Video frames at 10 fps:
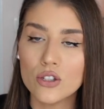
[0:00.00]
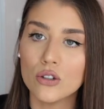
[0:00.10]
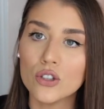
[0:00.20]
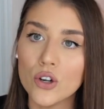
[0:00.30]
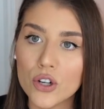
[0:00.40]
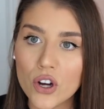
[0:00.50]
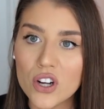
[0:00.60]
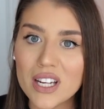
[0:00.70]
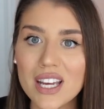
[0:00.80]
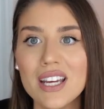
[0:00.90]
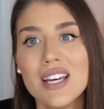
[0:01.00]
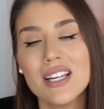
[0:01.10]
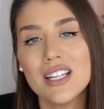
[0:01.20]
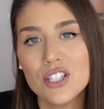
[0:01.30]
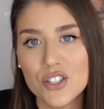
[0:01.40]
So torrone
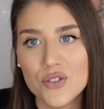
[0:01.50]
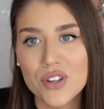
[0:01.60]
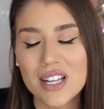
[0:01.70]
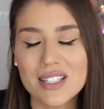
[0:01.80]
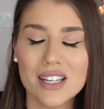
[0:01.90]
is nougat,